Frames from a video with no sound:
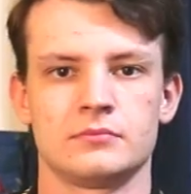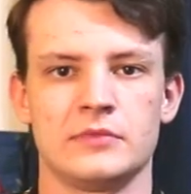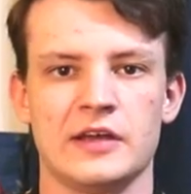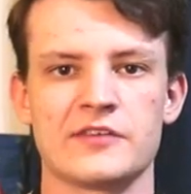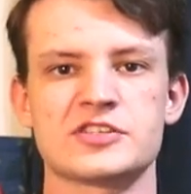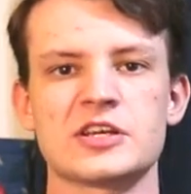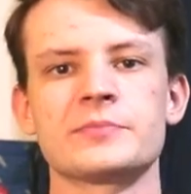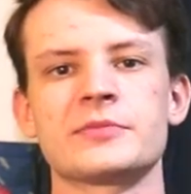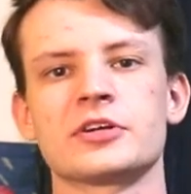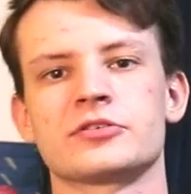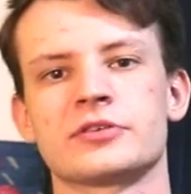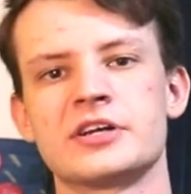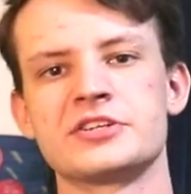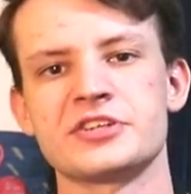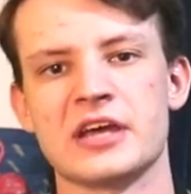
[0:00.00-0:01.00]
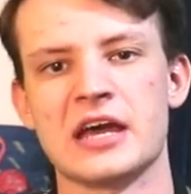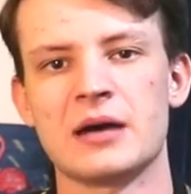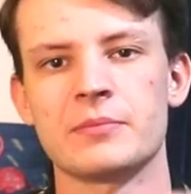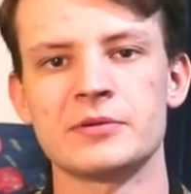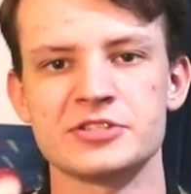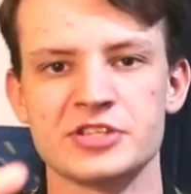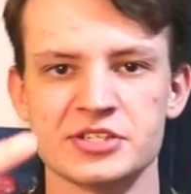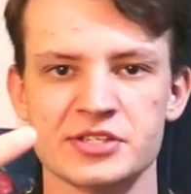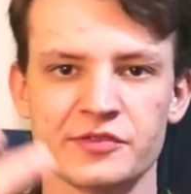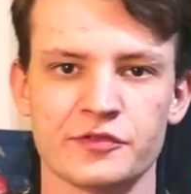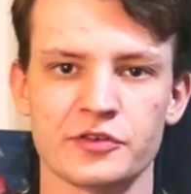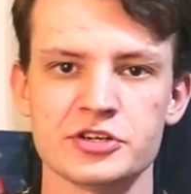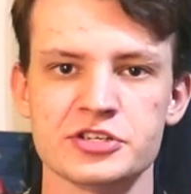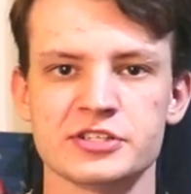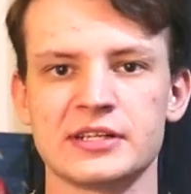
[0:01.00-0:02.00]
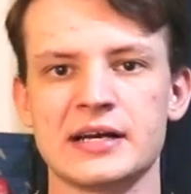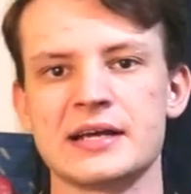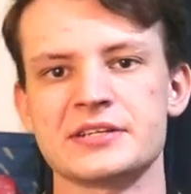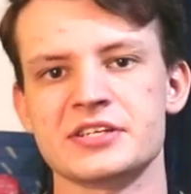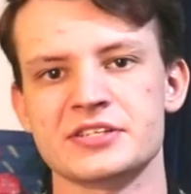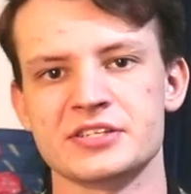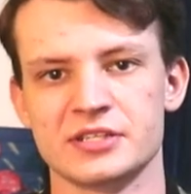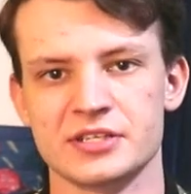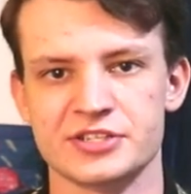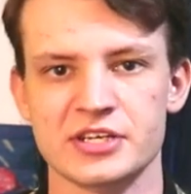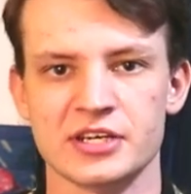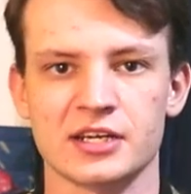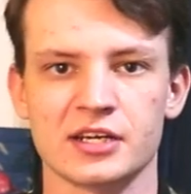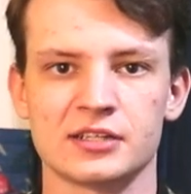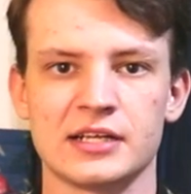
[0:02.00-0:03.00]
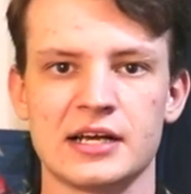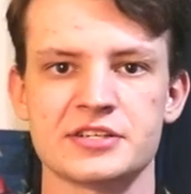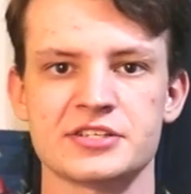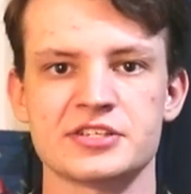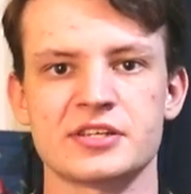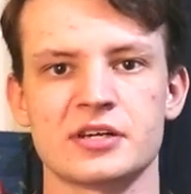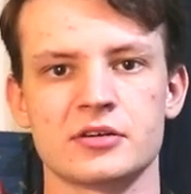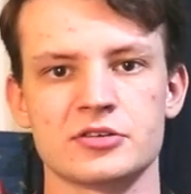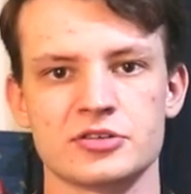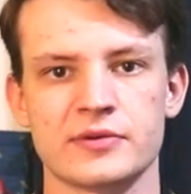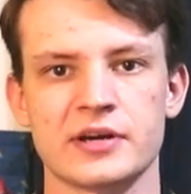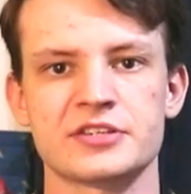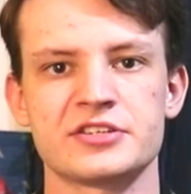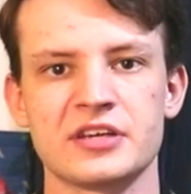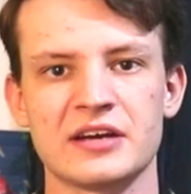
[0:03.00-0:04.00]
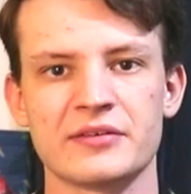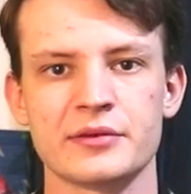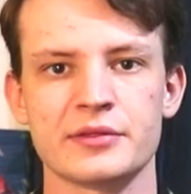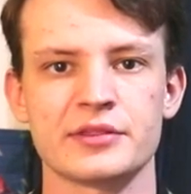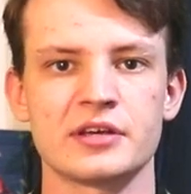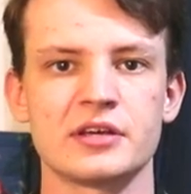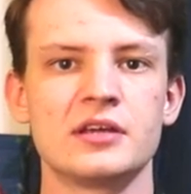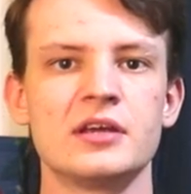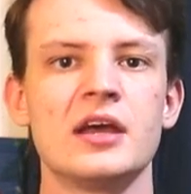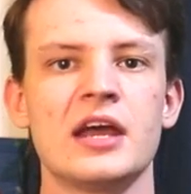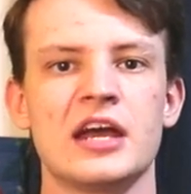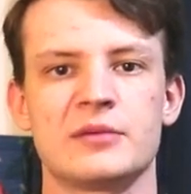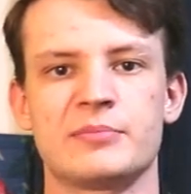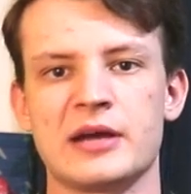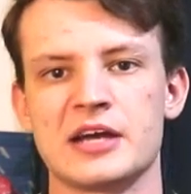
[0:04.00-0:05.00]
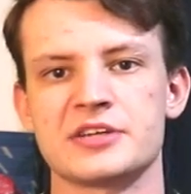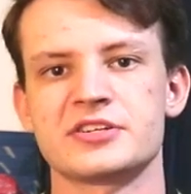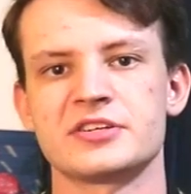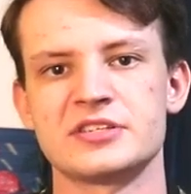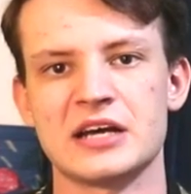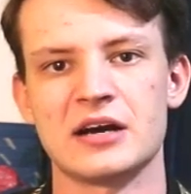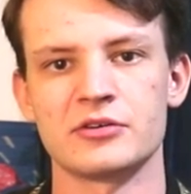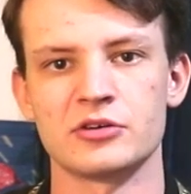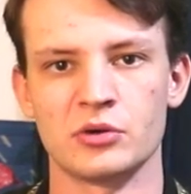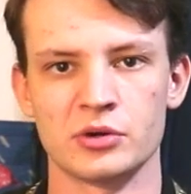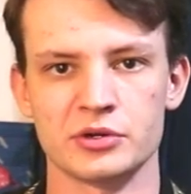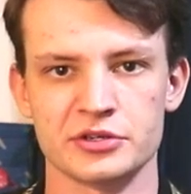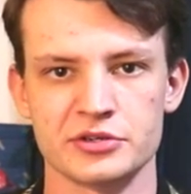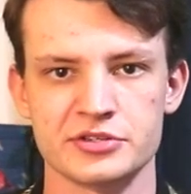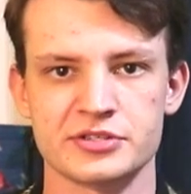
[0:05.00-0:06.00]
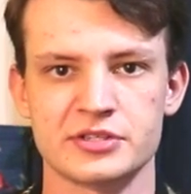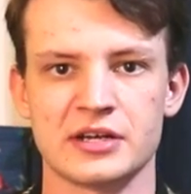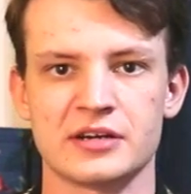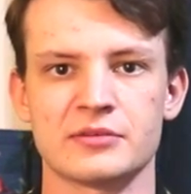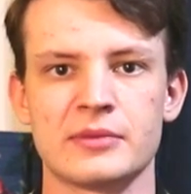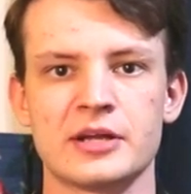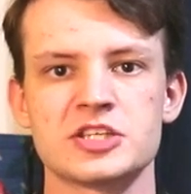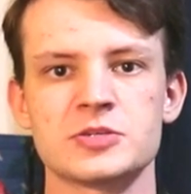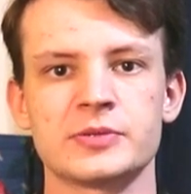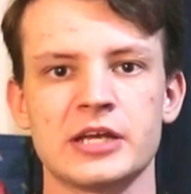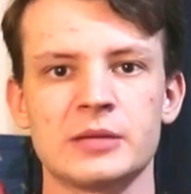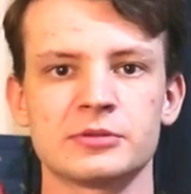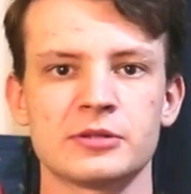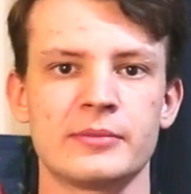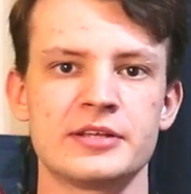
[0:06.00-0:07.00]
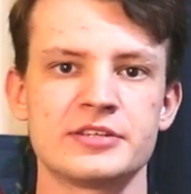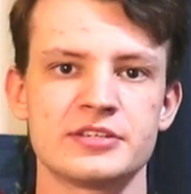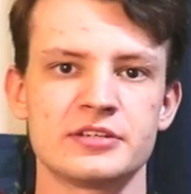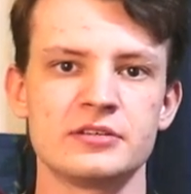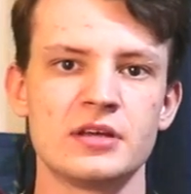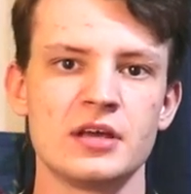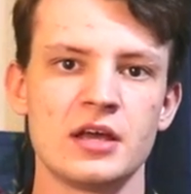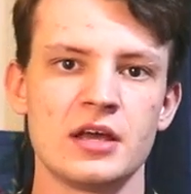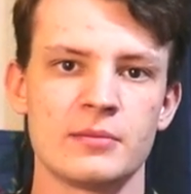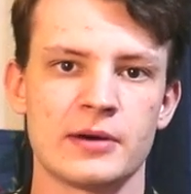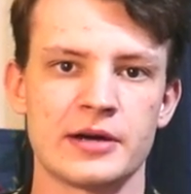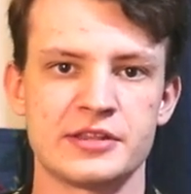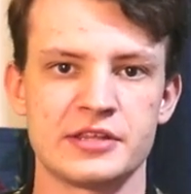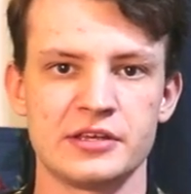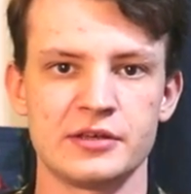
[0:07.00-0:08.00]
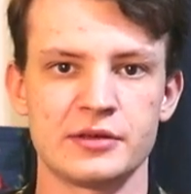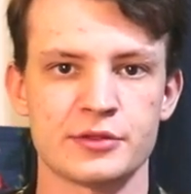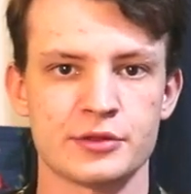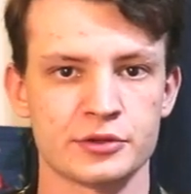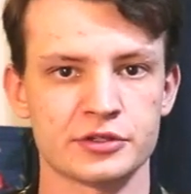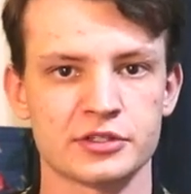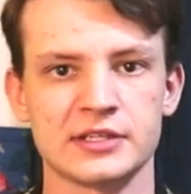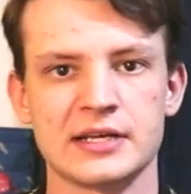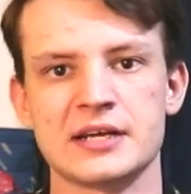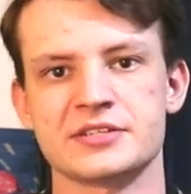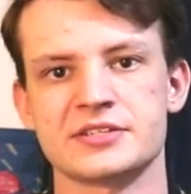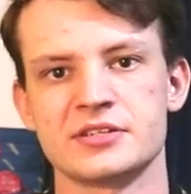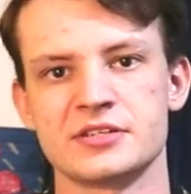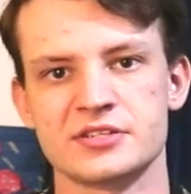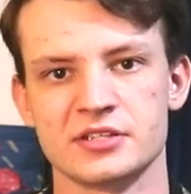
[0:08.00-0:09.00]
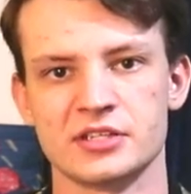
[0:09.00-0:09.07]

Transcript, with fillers: If something crazy happens, it's the first classes and the second classes that are directing everything and passing down orders that are meant to be implemented by the third classes